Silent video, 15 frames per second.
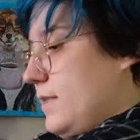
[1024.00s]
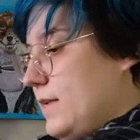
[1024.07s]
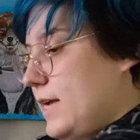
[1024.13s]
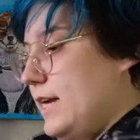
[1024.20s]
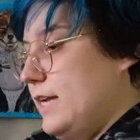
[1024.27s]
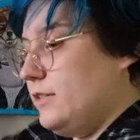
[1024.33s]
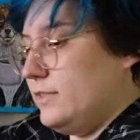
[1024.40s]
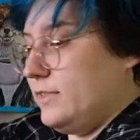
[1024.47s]

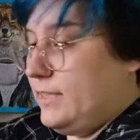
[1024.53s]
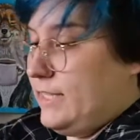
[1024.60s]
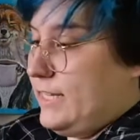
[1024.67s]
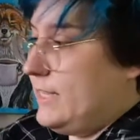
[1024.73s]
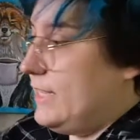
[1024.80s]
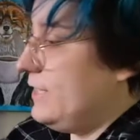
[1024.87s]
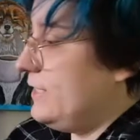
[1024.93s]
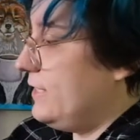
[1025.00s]
And here's the
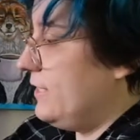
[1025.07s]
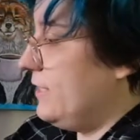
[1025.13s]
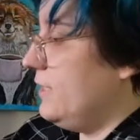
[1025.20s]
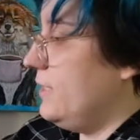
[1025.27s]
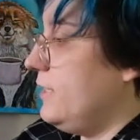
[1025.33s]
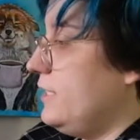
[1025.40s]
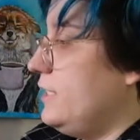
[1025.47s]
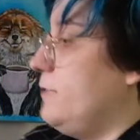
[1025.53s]
thing,
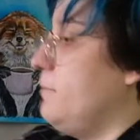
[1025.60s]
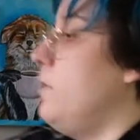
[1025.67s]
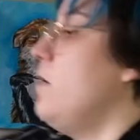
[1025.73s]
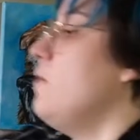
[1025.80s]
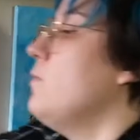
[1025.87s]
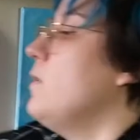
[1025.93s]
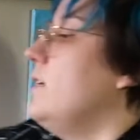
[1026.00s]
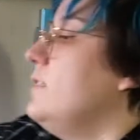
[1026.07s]
these
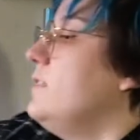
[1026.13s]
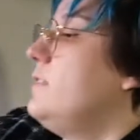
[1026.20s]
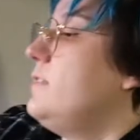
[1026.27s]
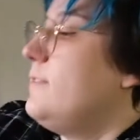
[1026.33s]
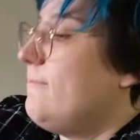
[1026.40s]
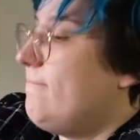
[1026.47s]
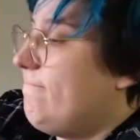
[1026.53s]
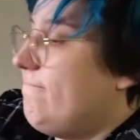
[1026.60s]
small
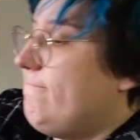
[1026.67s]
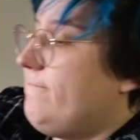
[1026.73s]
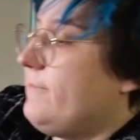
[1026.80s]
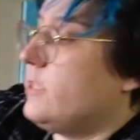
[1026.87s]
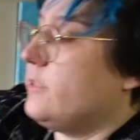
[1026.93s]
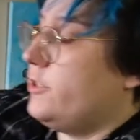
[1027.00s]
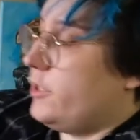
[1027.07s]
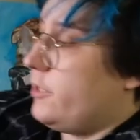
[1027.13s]
ones,
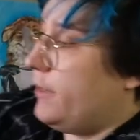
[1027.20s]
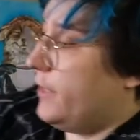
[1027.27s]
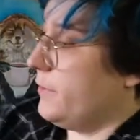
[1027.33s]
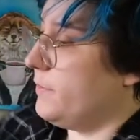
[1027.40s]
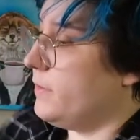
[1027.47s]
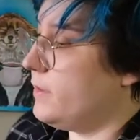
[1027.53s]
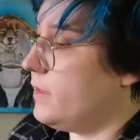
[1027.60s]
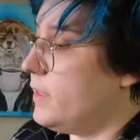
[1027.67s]
I'll show
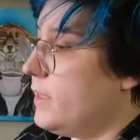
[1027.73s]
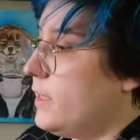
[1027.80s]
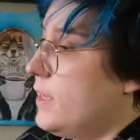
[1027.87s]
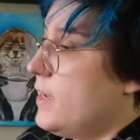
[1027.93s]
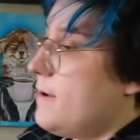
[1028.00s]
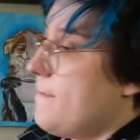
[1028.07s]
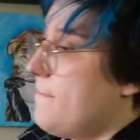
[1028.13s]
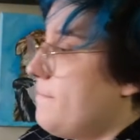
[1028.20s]
you.
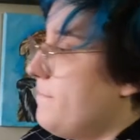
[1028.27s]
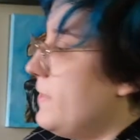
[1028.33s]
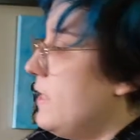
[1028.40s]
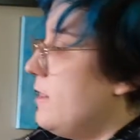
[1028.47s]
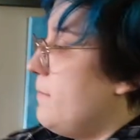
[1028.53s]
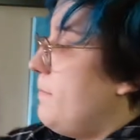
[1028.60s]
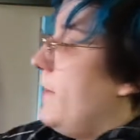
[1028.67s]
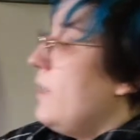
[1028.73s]

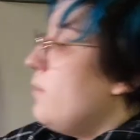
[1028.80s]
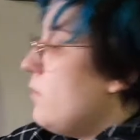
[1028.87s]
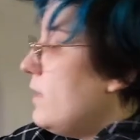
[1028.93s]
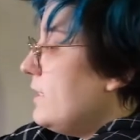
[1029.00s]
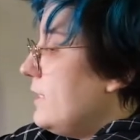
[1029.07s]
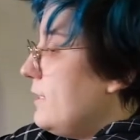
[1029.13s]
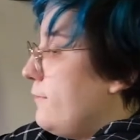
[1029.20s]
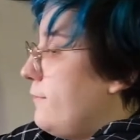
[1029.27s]
The big
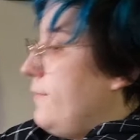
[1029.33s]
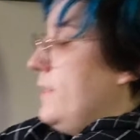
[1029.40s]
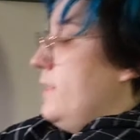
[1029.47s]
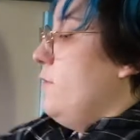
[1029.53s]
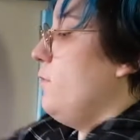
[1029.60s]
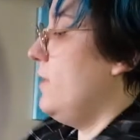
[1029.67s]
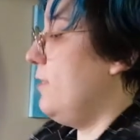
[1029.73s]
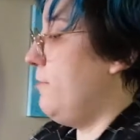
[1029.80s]
ones fit
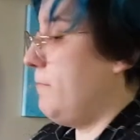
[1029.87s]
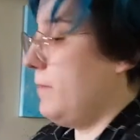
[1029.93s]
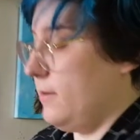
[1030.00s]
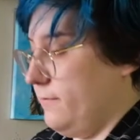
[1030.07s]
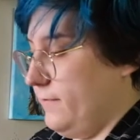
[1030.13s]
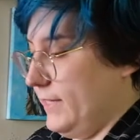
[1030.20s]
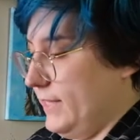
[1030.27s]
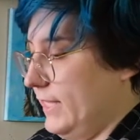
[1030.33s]
the width
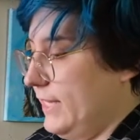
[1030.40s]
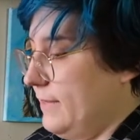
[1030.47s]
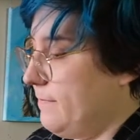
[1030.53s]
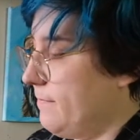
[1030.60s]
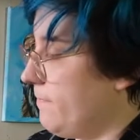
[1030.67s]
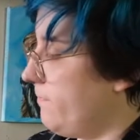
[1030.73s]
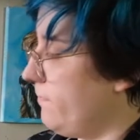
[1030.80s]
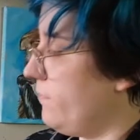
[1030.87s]
perfectly.
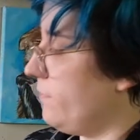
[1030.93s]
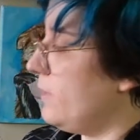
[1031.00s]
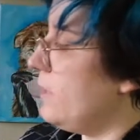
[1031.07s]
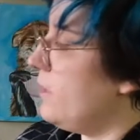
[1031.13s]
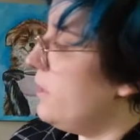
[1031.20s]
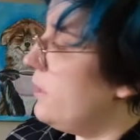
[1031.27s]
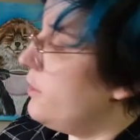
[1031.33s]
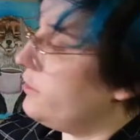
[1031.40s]

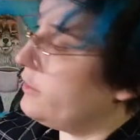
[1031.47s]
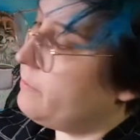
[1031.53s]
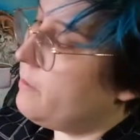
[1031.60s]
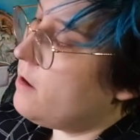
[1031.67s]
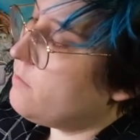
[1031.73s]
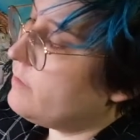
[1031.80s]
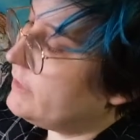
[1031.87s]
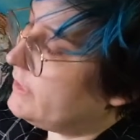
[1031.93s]
The
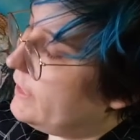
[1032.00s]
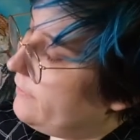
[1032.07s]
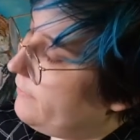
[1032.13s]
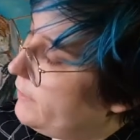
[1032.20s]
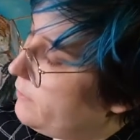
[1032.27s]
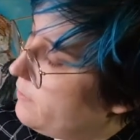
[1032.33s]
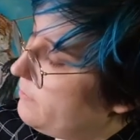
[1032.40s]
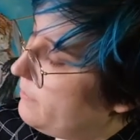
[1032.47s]
small ones give
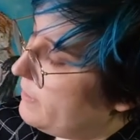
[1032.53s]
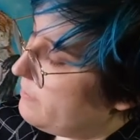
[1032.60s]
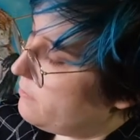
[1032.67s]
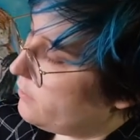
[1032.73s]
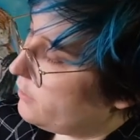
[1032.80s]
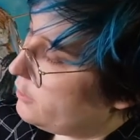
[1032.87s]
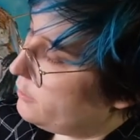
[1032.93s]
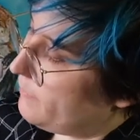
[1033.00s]
you a bit
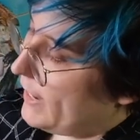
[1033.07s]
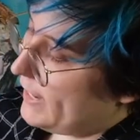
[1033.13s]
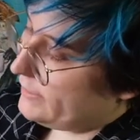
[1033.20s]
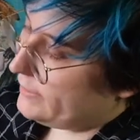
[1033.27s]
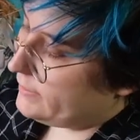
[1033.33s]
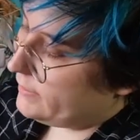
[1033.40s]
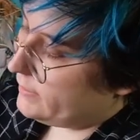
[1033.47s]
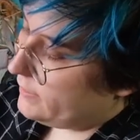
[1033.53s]
more
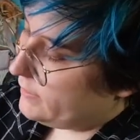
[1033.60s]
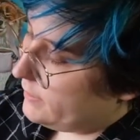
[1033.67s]
space.